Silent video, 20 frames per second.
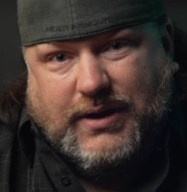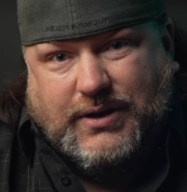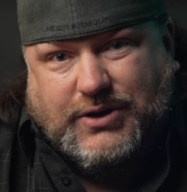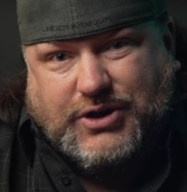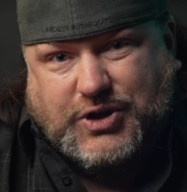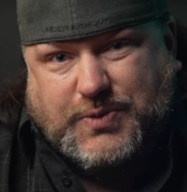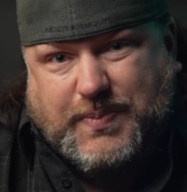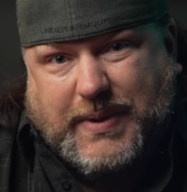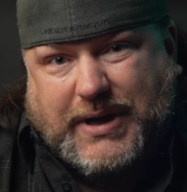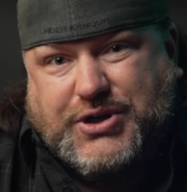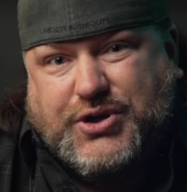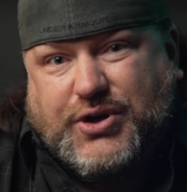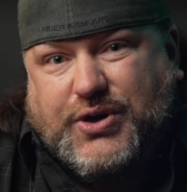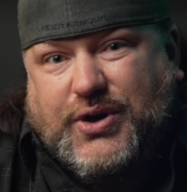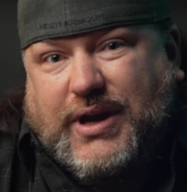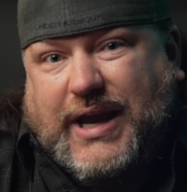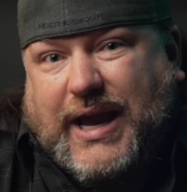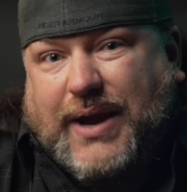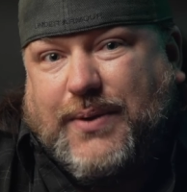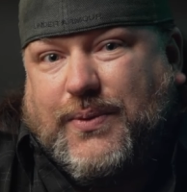Just make sure
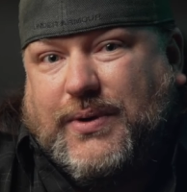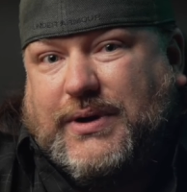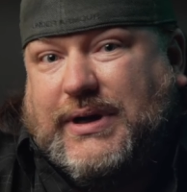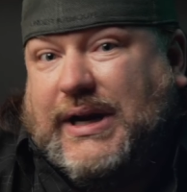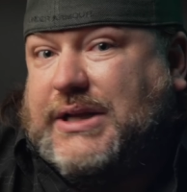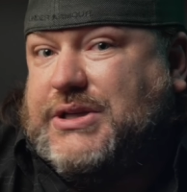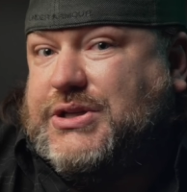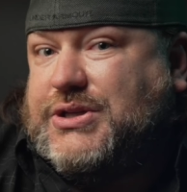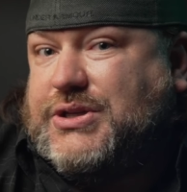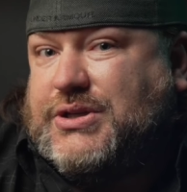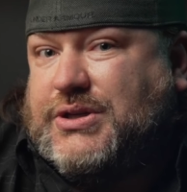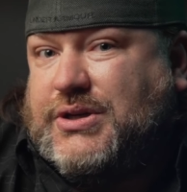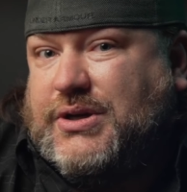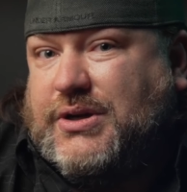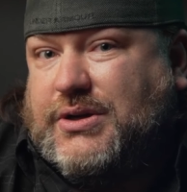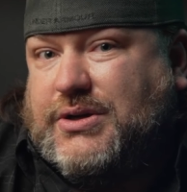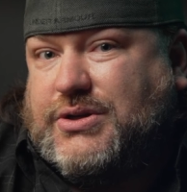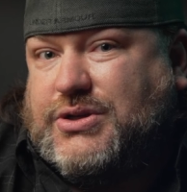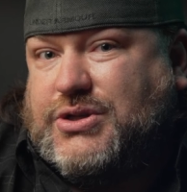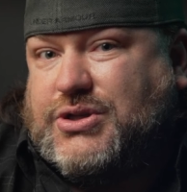you get one that's
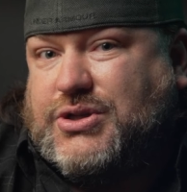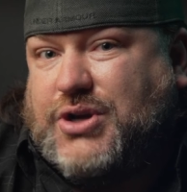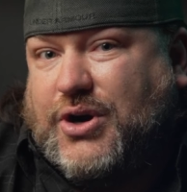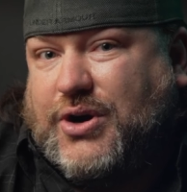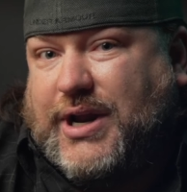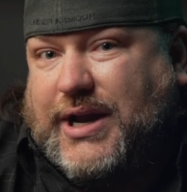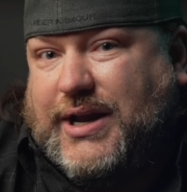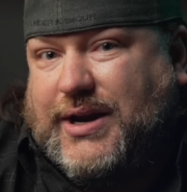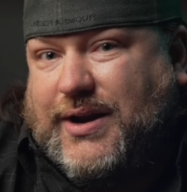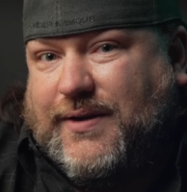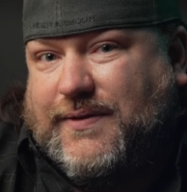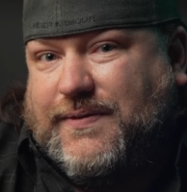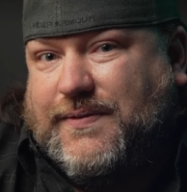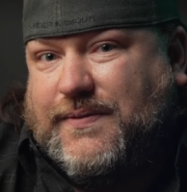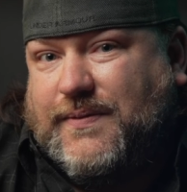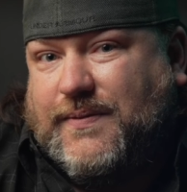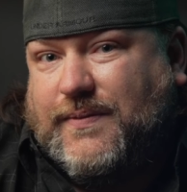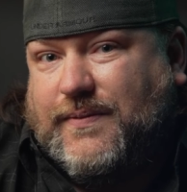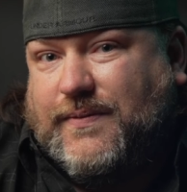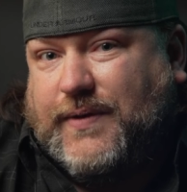sturdy
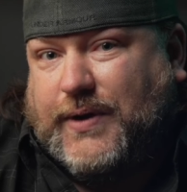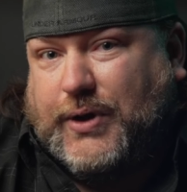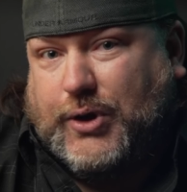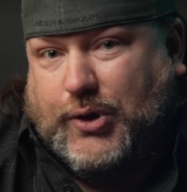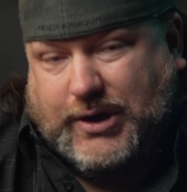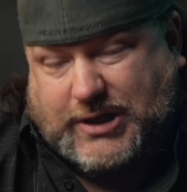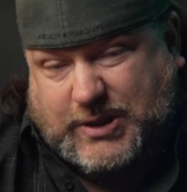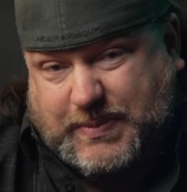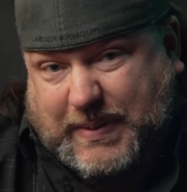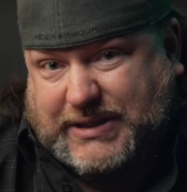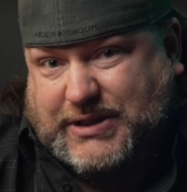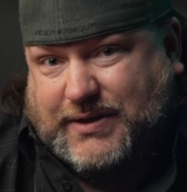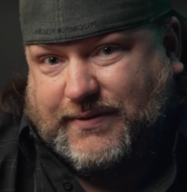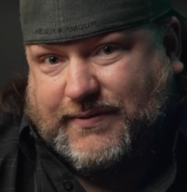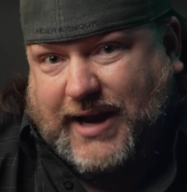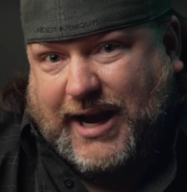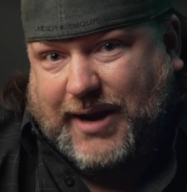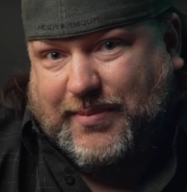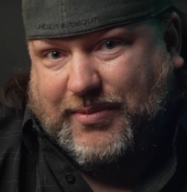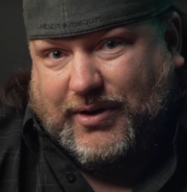enough for your expensive
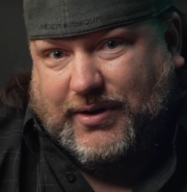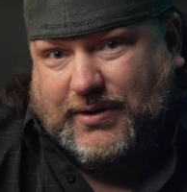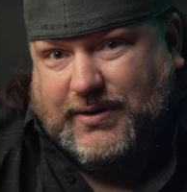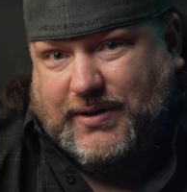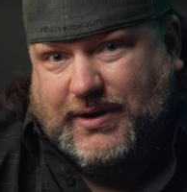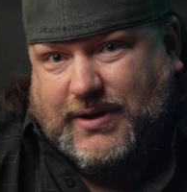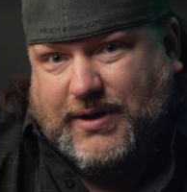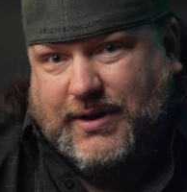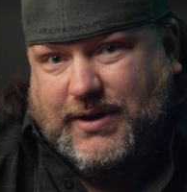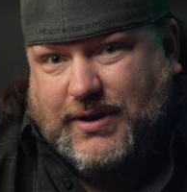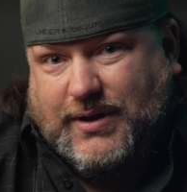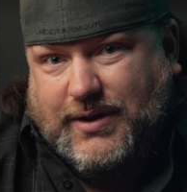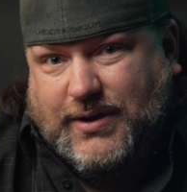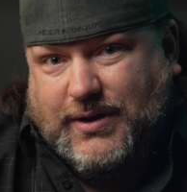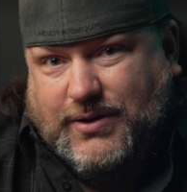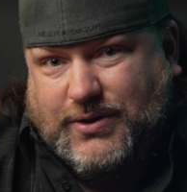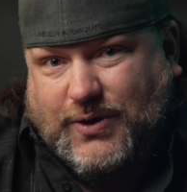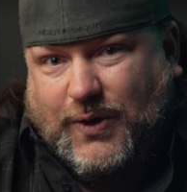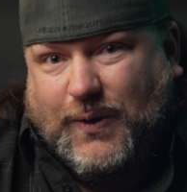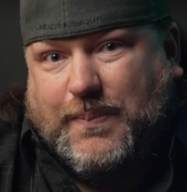camera.
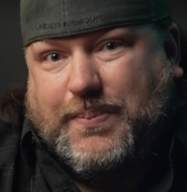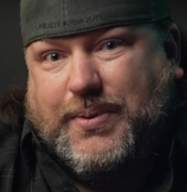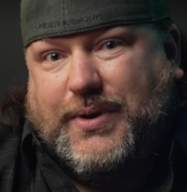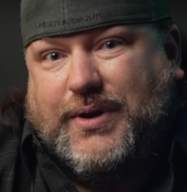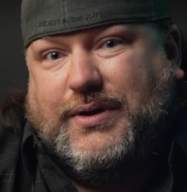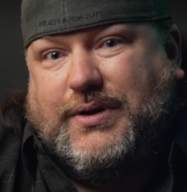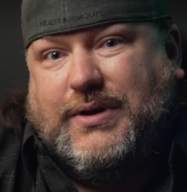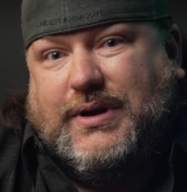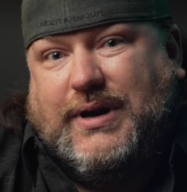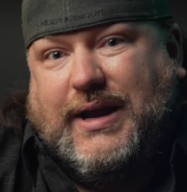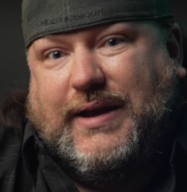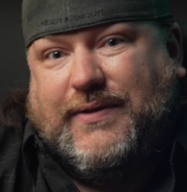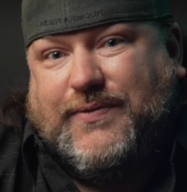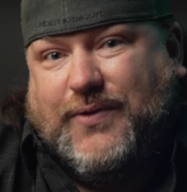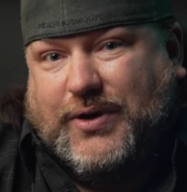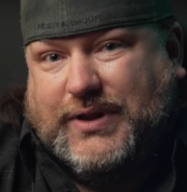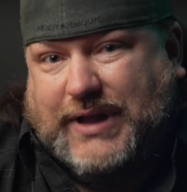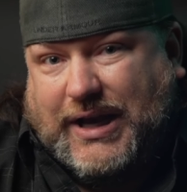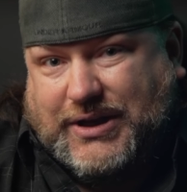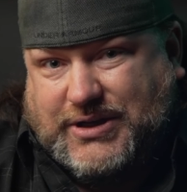Don't put a
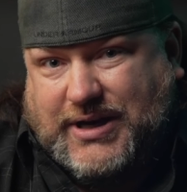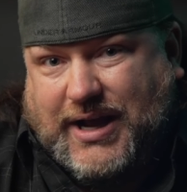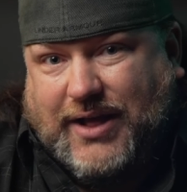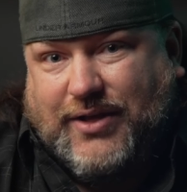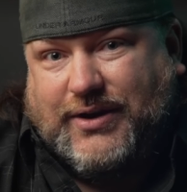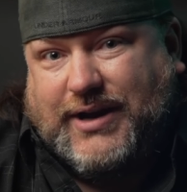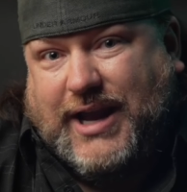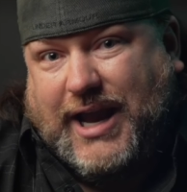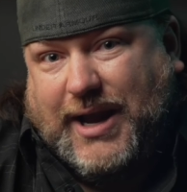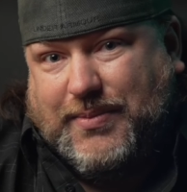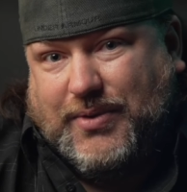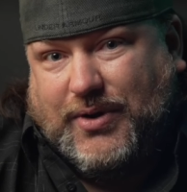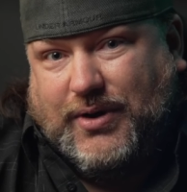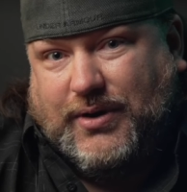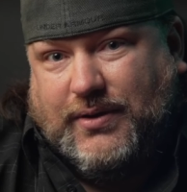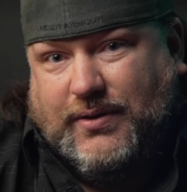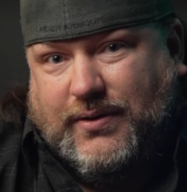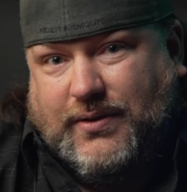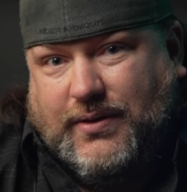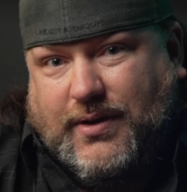$4,000
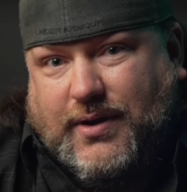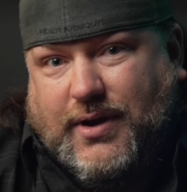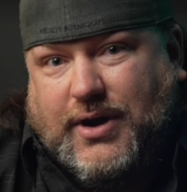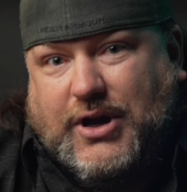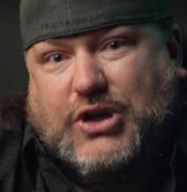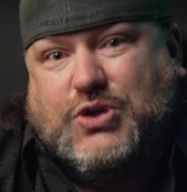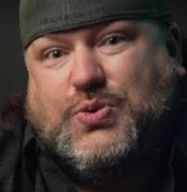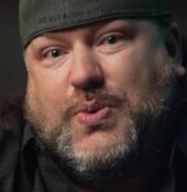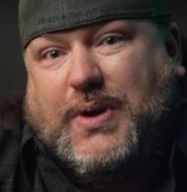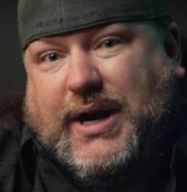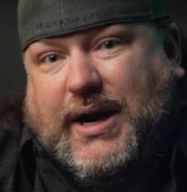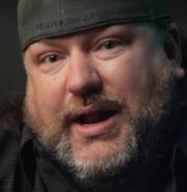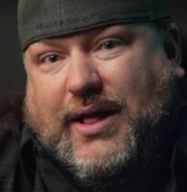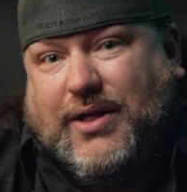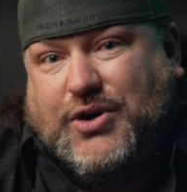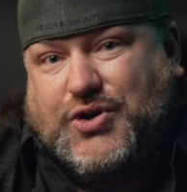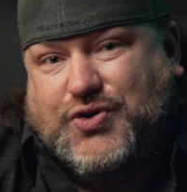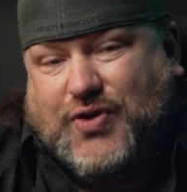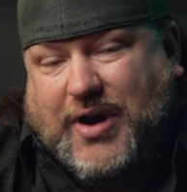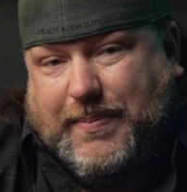camera on a
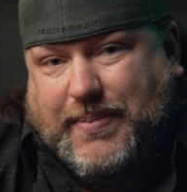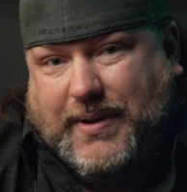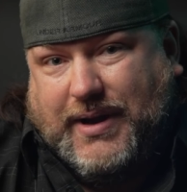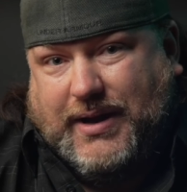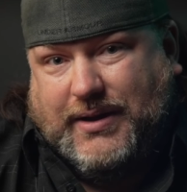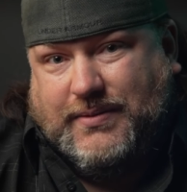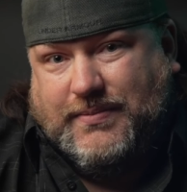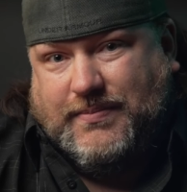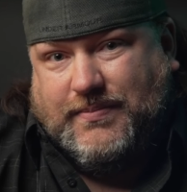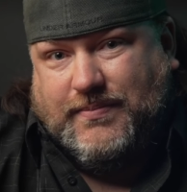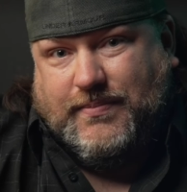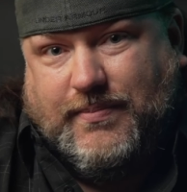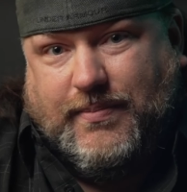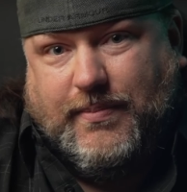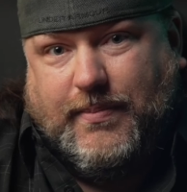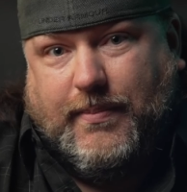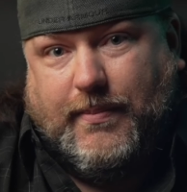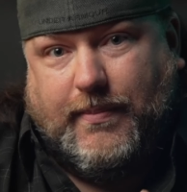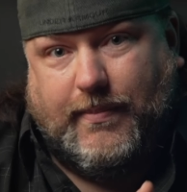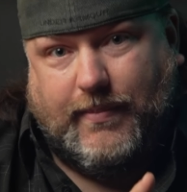$20 tripod.
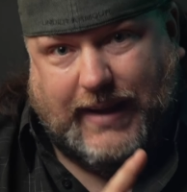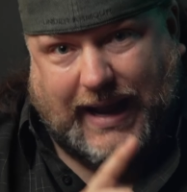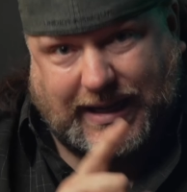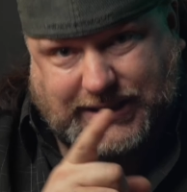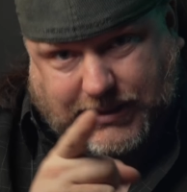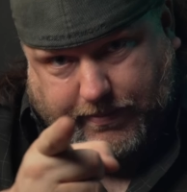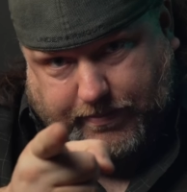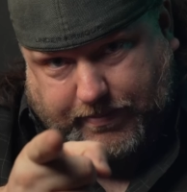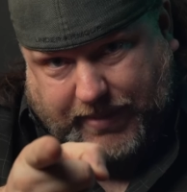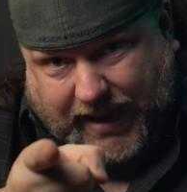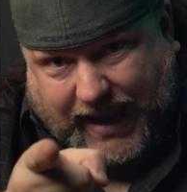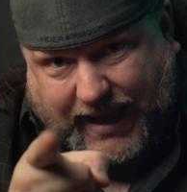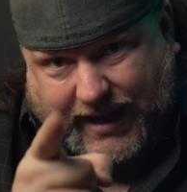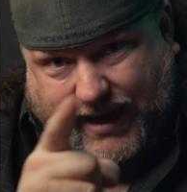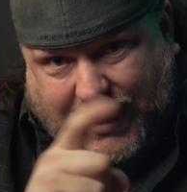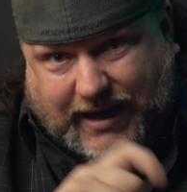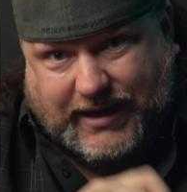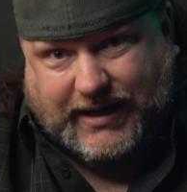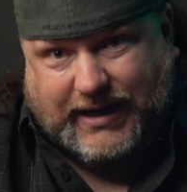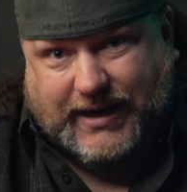That's a bad
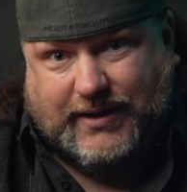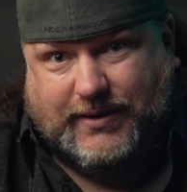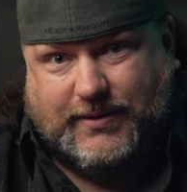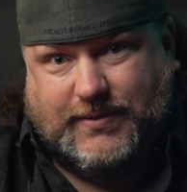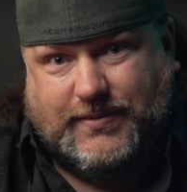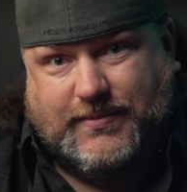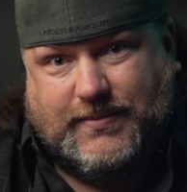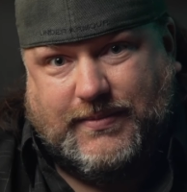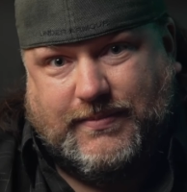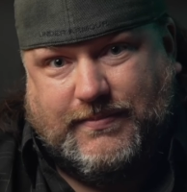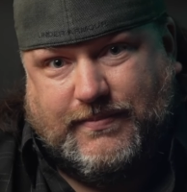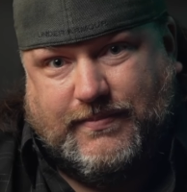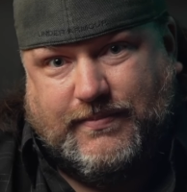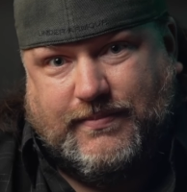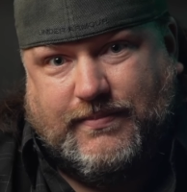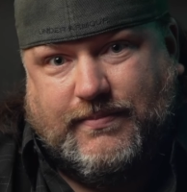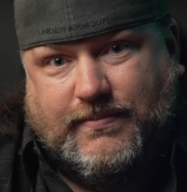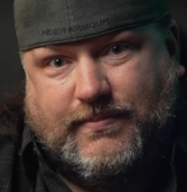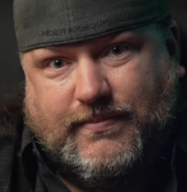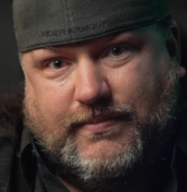idea.
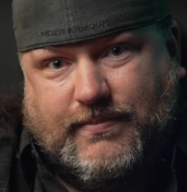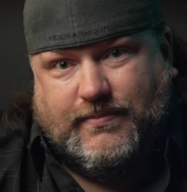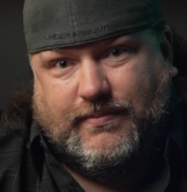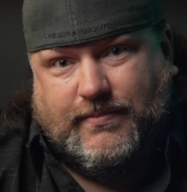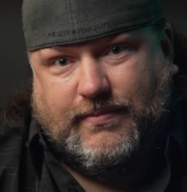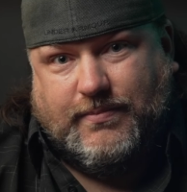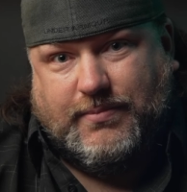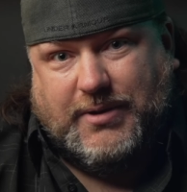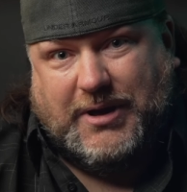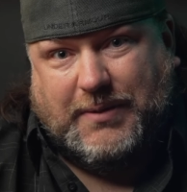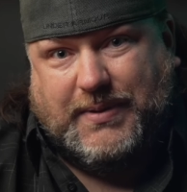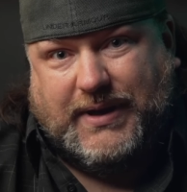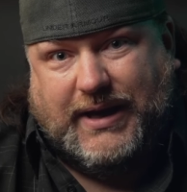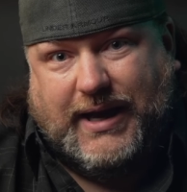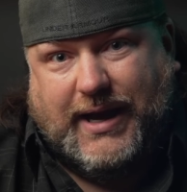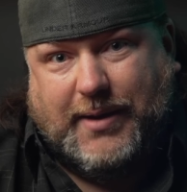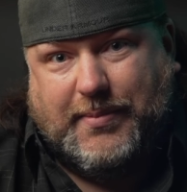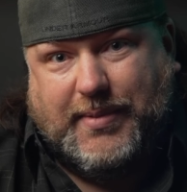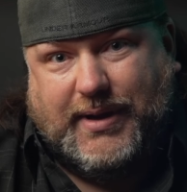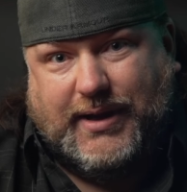
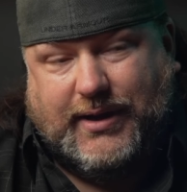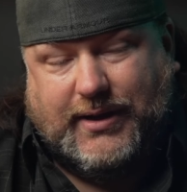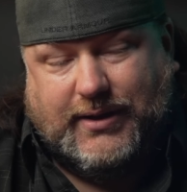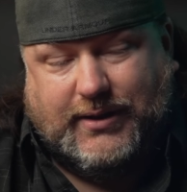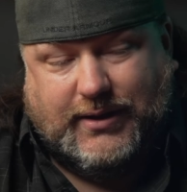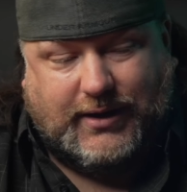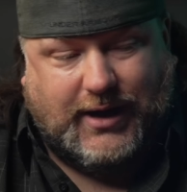PPAB in the